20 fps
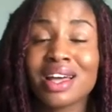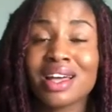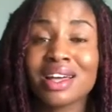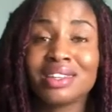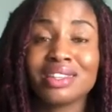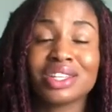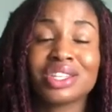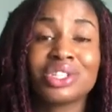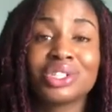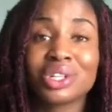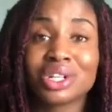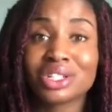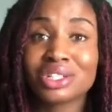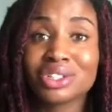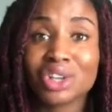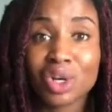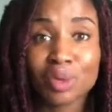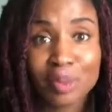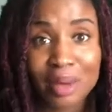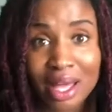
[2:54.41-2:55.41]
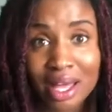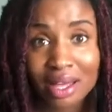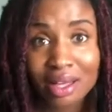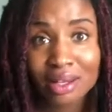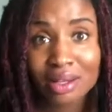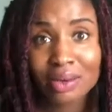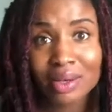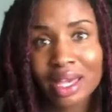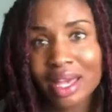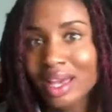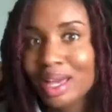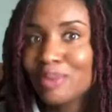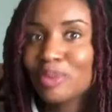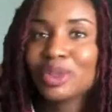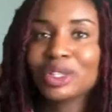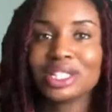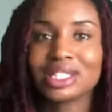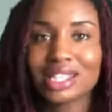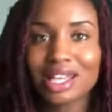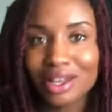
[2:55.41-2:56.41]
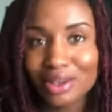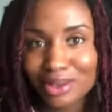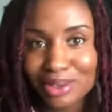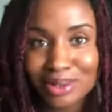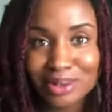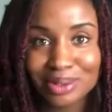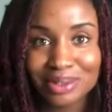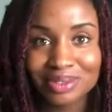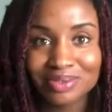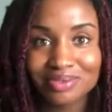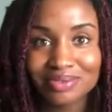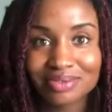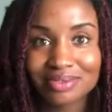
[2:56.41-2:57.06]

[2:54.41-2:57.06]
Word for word: that you're dope at, okay, I'm going to tell you.